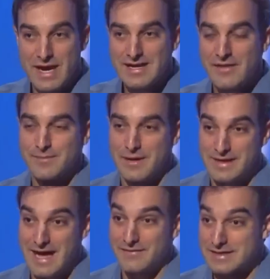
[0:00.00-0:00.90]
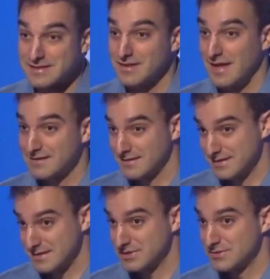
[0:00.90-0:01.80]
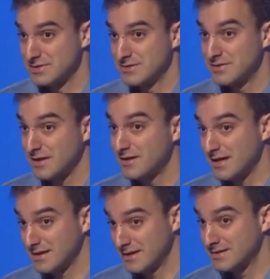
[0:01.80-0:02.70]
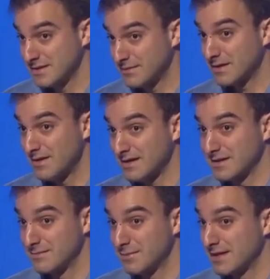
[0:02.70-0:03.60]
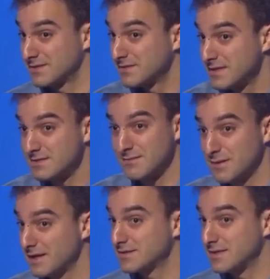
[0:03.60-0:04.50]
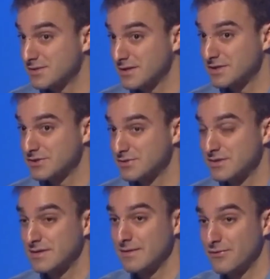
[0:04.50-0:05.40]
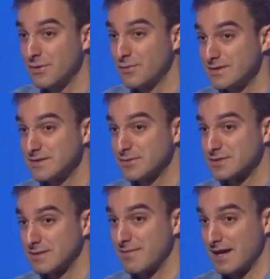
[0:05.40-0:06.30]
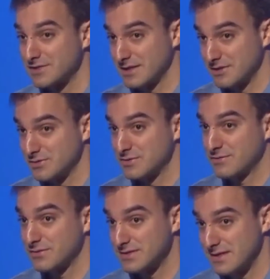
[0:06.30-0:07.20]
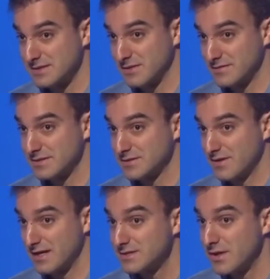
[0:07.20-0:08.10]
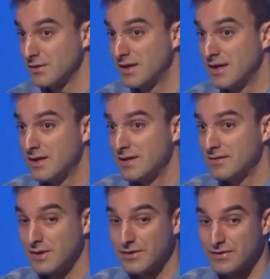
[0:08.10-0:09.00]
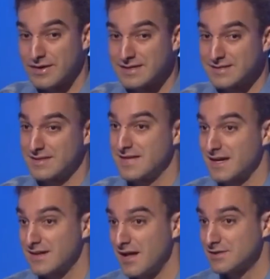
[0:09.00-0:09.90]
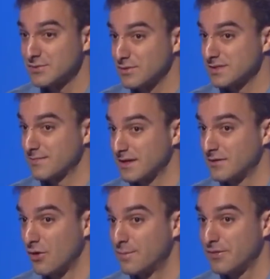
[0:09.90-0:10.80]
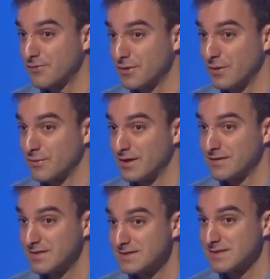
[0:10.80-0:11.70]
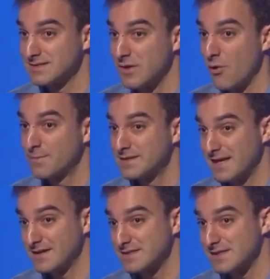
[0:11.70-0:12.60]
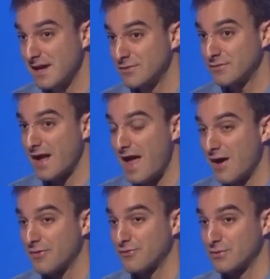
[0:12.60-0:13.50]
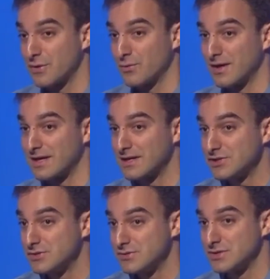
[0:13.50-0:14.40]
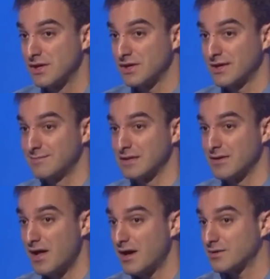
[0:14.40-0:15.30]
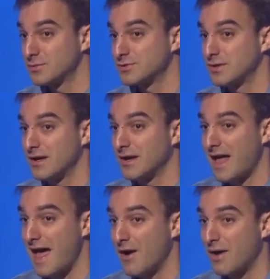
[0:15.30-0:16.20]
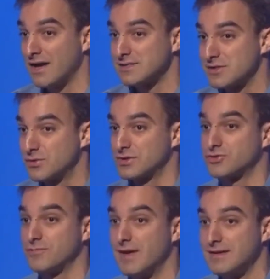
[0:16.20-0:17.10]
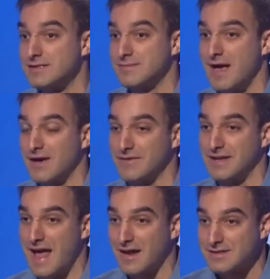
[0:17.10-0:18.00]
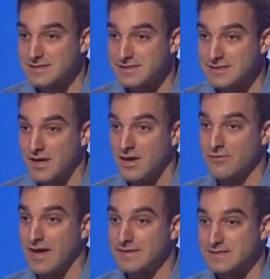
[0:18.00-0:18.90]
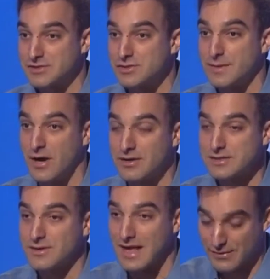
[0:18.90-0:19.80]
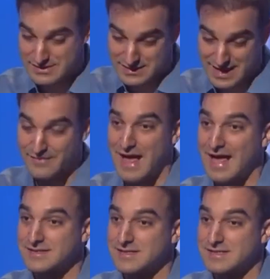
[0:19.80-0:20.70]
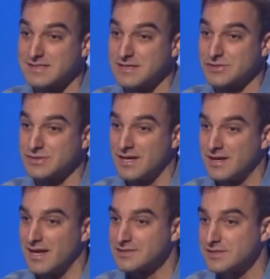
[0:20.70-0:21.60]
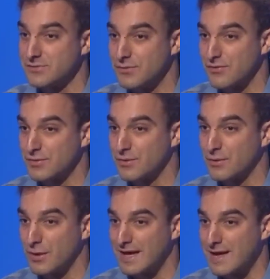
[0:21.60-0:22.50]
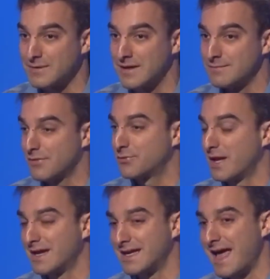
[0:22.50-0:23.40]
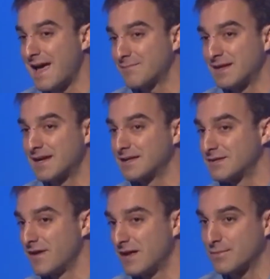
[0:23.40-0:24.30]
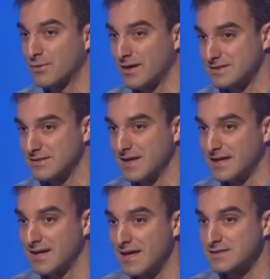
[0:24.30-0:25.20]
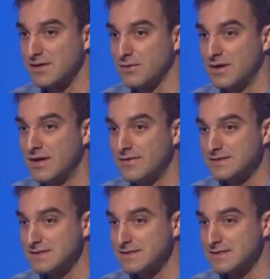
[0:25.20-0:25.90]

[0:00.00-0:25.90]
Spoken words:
Right now, the public advocate's collecting these issues. They're collecting, it's collecting complaints. These complaints, these are issues that 311's supposed to be managing issues for city services, right? So there is in the technology world something called Open 311. This is an open data standard for how 311 issues can be logged, which would allow us to do a tremendous amount of analysis around these issues, but also allow us to kind of access these issues, not just through the 311 app, but through any app that any developer wants to make. And so this